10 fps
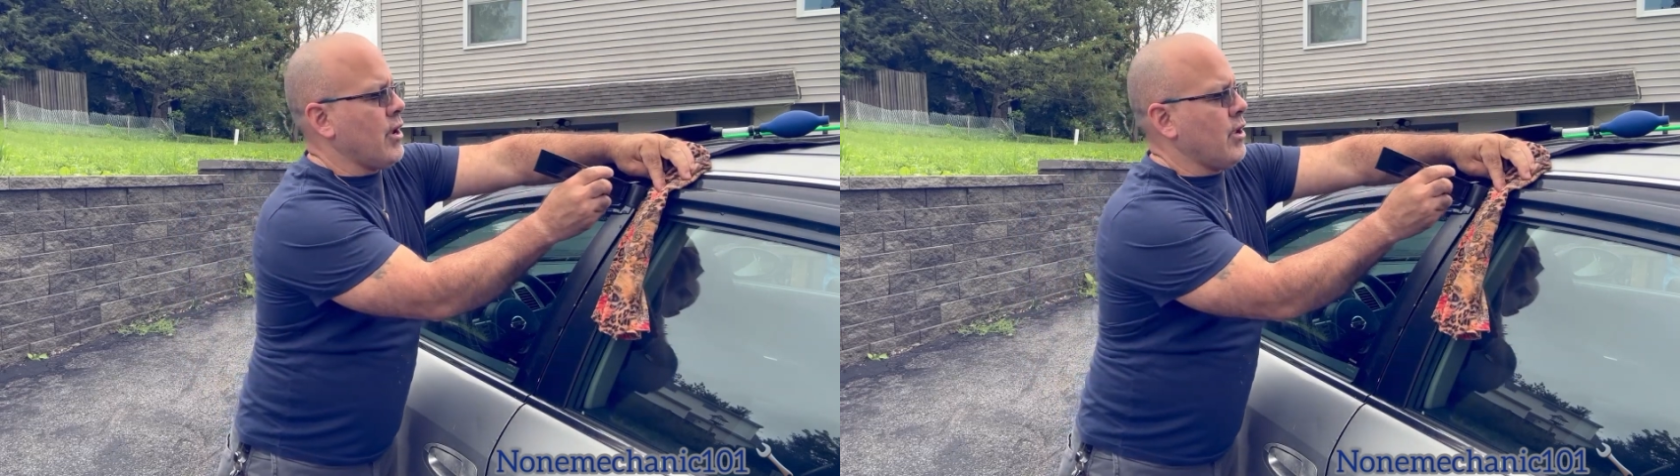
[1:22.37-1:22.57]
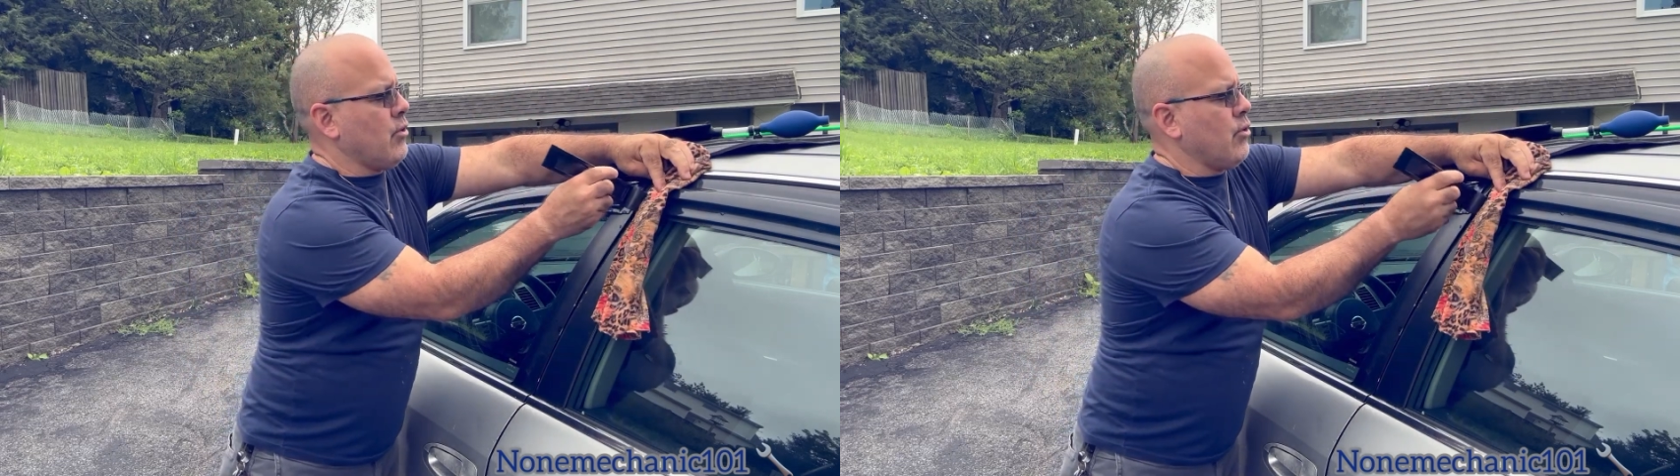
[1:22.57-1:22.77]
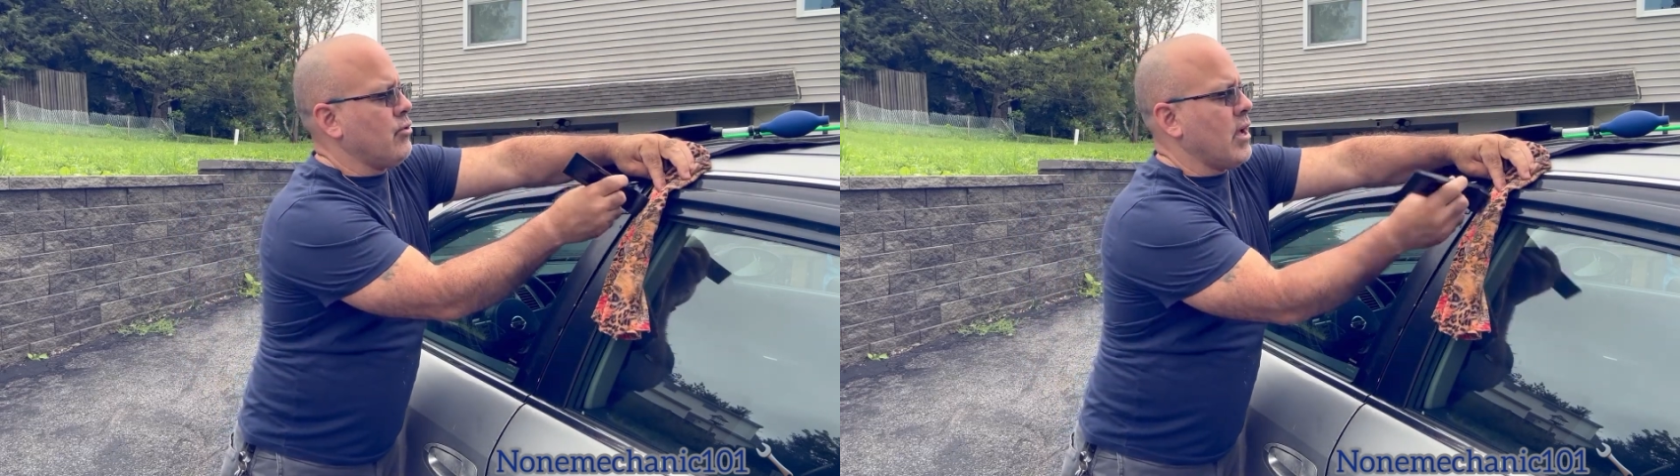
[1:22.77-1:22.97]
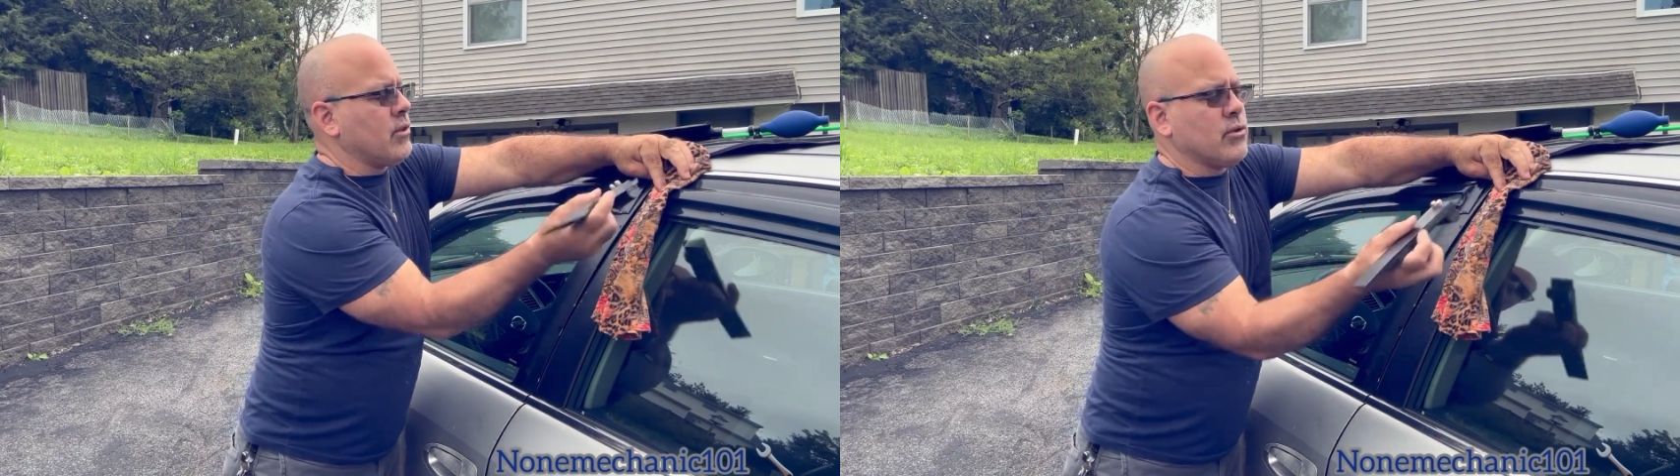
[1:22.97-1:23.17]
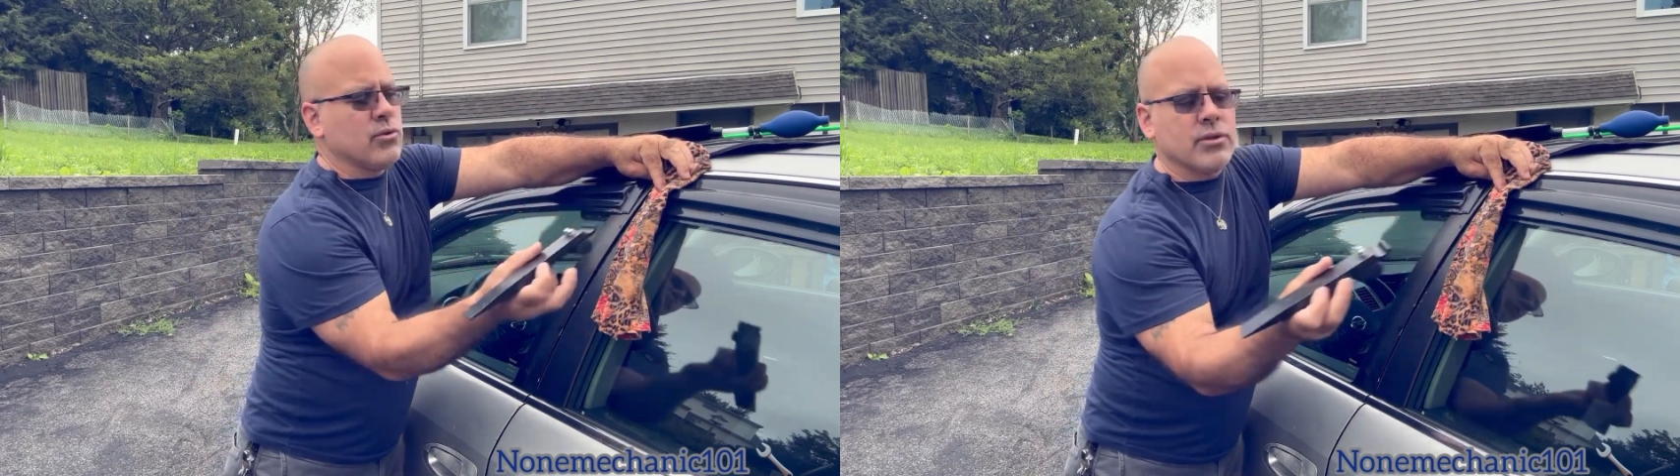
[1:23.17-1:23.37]
And all you have
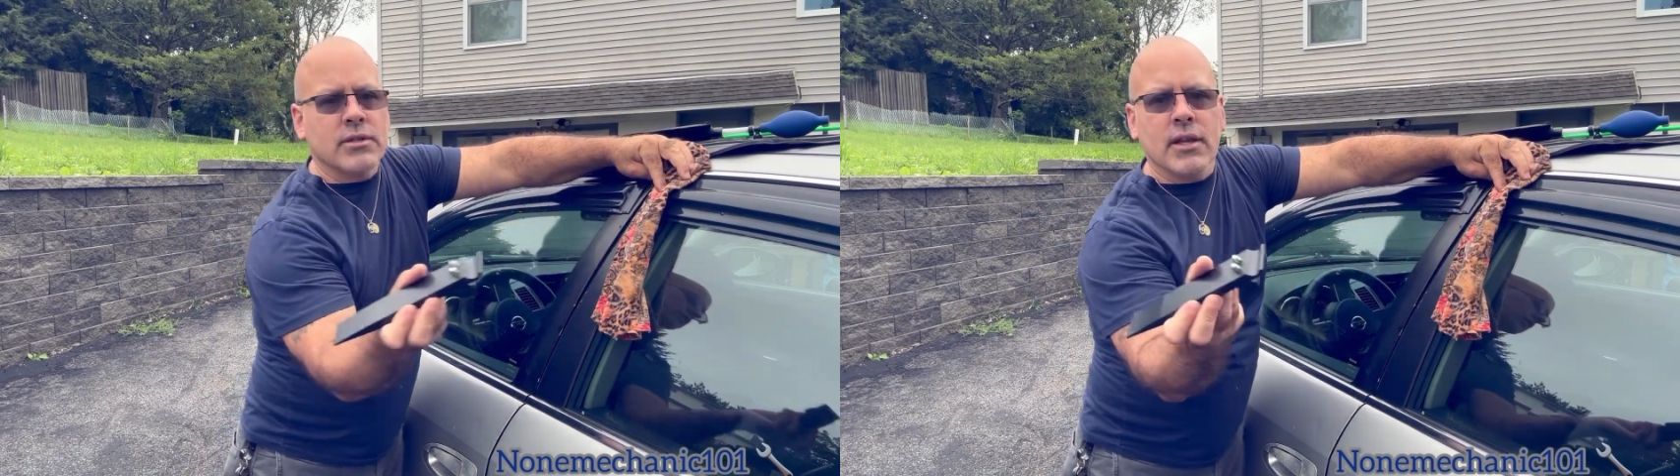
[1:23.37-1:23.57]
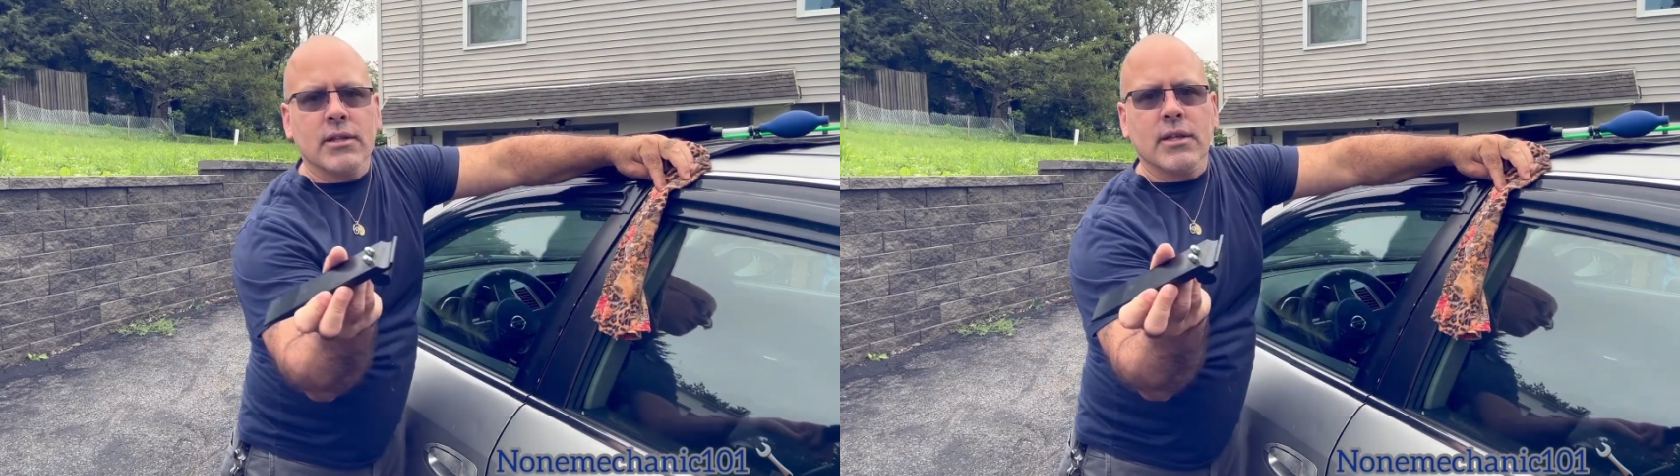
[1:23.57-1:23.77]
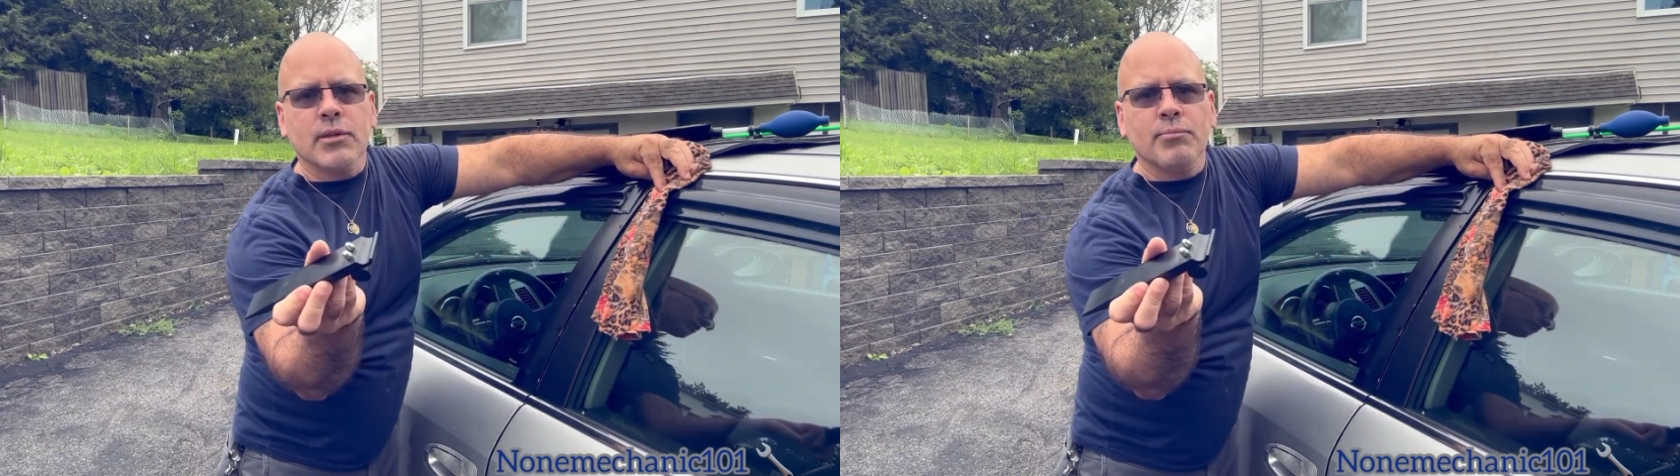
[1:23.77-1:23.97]
to do is take this